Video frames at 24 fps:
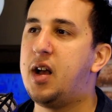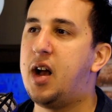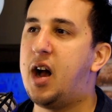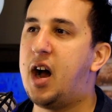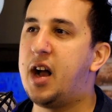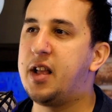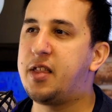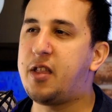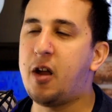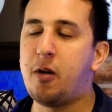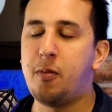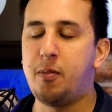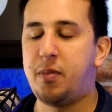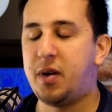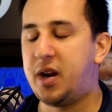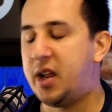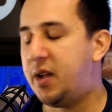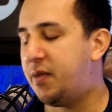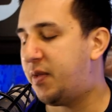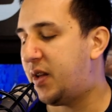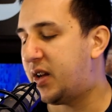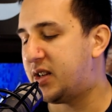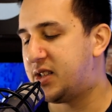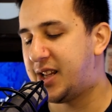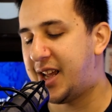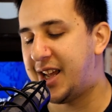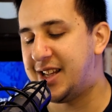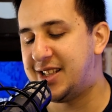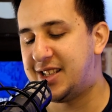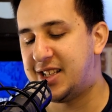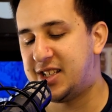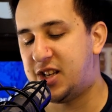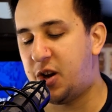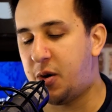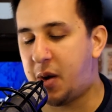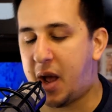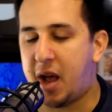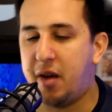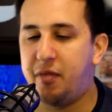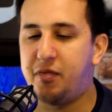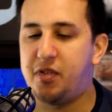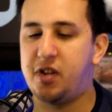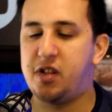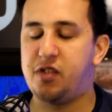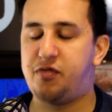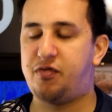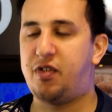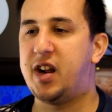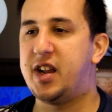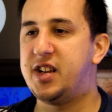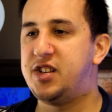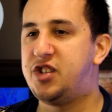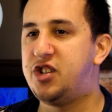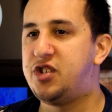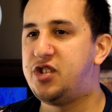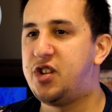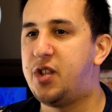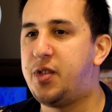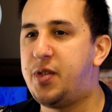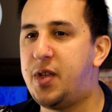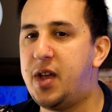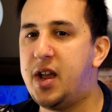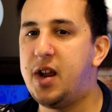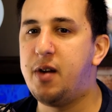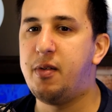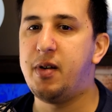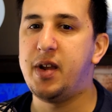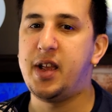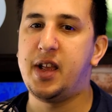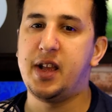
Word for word: I don't believe that's the case. There's no evidence right? It's just a theory.